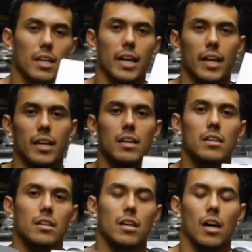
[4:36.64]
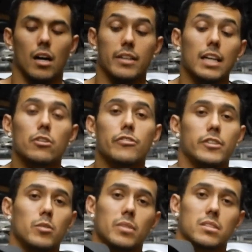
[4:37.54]
a yellow
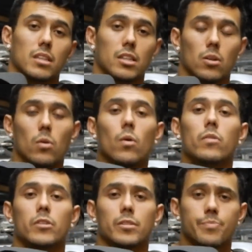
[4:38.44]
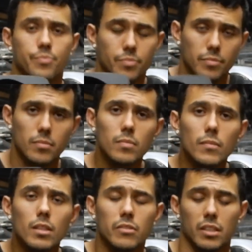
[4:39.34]
film that's going to go over
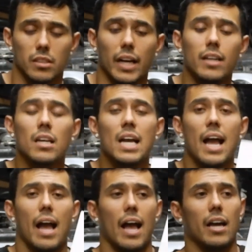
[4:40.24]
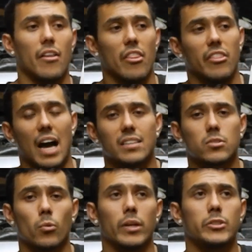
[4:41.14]
the light, and
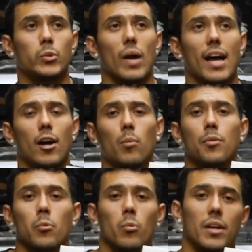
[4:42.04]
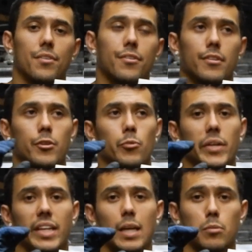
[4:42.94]
that's going to help with you
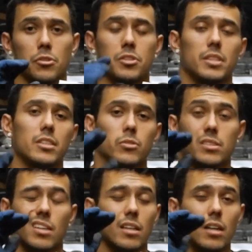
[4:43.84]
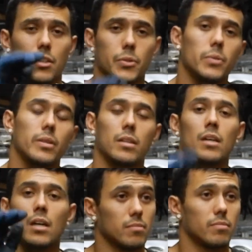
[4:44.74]
being able to see. So it's going to cut through the
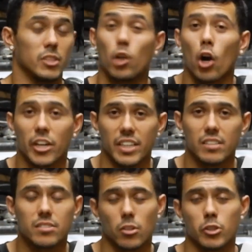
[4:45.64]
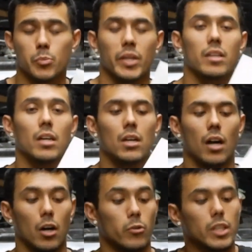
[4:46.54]
darkness, so to speak,
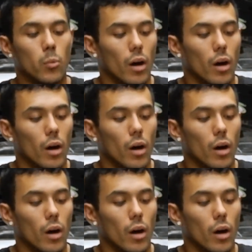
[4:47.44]
really